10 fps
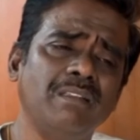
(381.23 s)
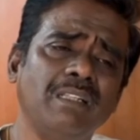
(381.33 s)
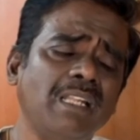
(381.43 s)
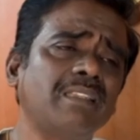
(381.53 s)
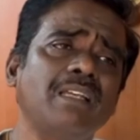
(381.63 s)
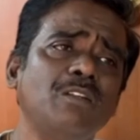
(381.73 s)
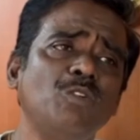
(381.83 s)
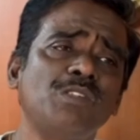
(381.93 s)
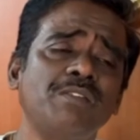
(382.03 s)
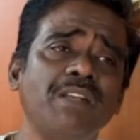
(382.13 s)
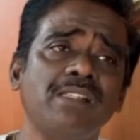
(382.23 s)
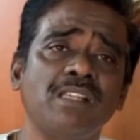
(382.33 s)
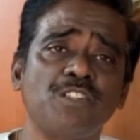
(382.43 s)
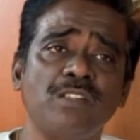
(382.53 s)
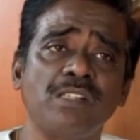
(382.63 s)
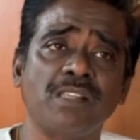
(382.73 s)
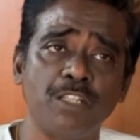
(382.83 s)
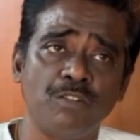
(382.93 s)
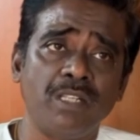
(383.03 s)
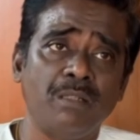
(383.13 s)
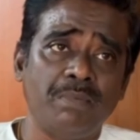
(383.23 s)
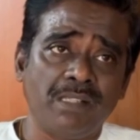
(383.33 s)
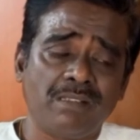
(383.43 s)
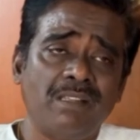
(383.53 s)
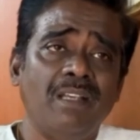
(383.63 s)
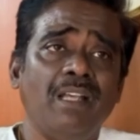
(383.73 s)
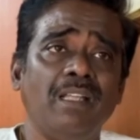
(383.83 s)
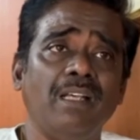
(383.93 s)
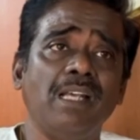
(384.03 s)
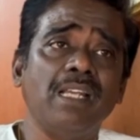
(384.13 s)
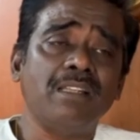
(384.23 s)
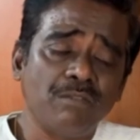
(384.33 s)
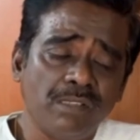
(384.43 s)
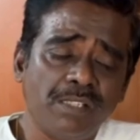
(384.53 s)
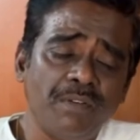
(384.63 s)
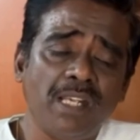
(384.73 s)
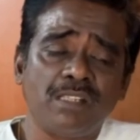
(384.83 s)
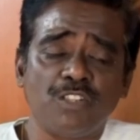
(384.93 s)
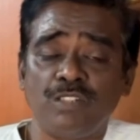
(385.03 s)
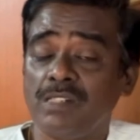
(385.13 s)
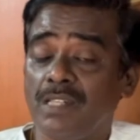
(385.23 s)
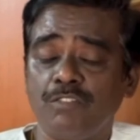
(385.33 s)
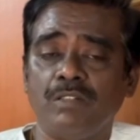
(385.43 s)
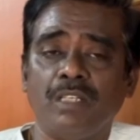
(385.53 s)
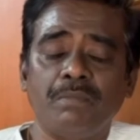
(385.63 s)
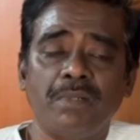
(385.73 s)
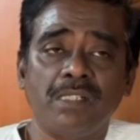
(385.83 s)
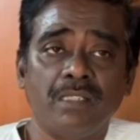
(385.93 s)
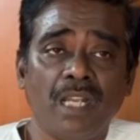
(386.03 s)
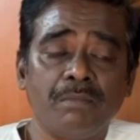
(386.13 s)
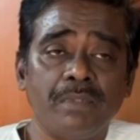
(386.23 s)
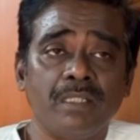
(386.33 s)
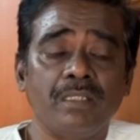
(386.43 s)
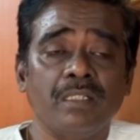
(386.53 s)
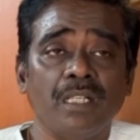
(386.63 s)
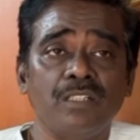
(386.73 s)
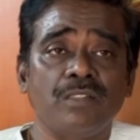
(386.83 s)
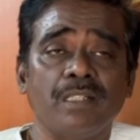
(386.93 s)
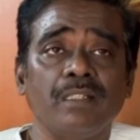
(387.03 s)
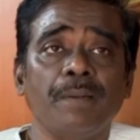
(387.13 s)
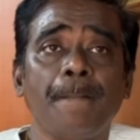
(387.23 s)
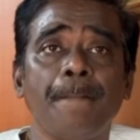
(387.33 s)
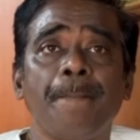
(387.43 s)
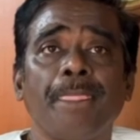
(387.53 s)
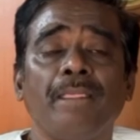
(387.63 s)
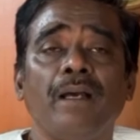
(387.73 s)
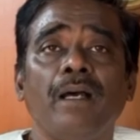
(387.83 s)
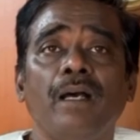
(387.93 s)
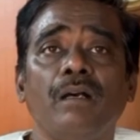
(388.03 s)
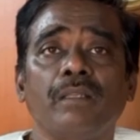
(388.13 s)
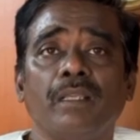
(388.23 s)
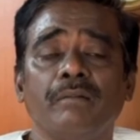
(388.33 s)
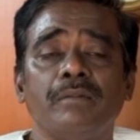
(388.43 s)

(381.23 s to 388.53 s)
nothing, no civilization is yet to take place. Civilization is yet to take place in that particular country. Okay.